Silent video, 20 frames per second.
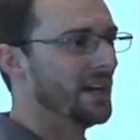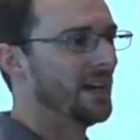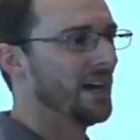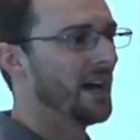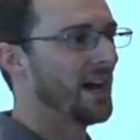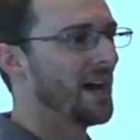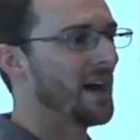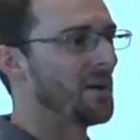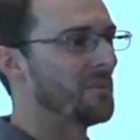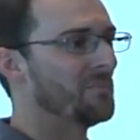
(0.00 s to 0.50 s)

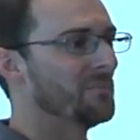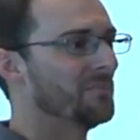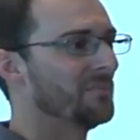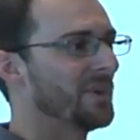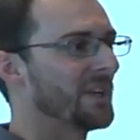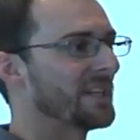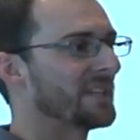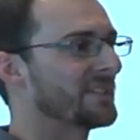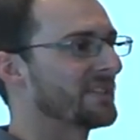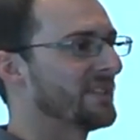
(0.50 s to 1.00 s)
um,
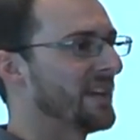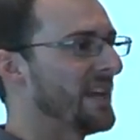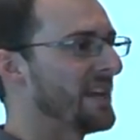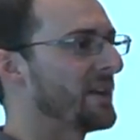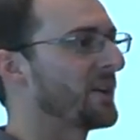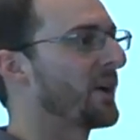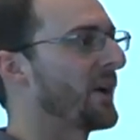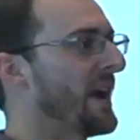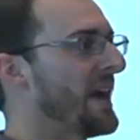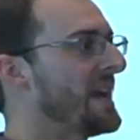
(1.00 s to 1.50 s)
but it's
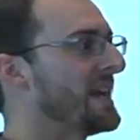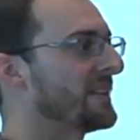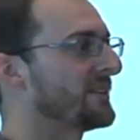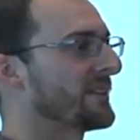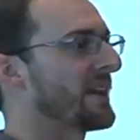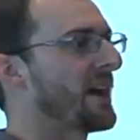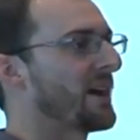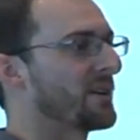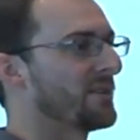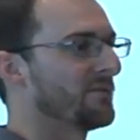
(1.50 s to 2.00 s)
taken our
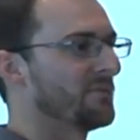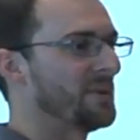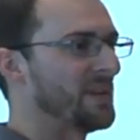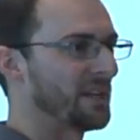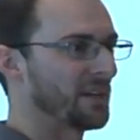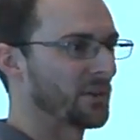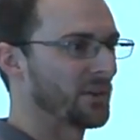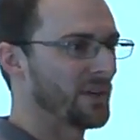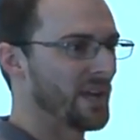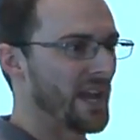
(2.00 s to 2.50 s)
hands out of
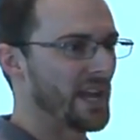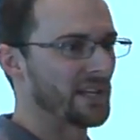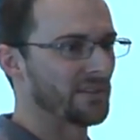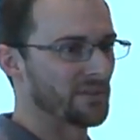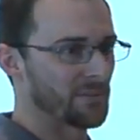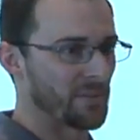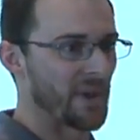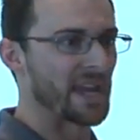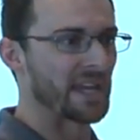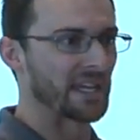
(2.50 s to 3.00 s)
being
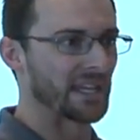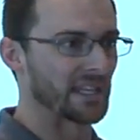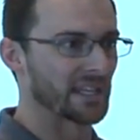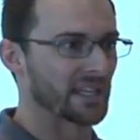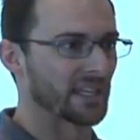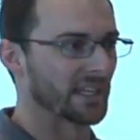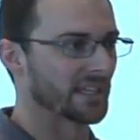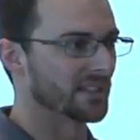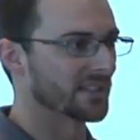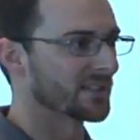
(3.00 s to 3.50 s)
creative and making
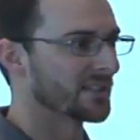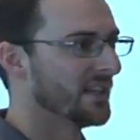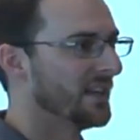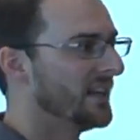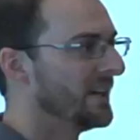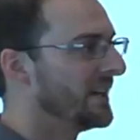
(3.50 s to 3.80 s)
things.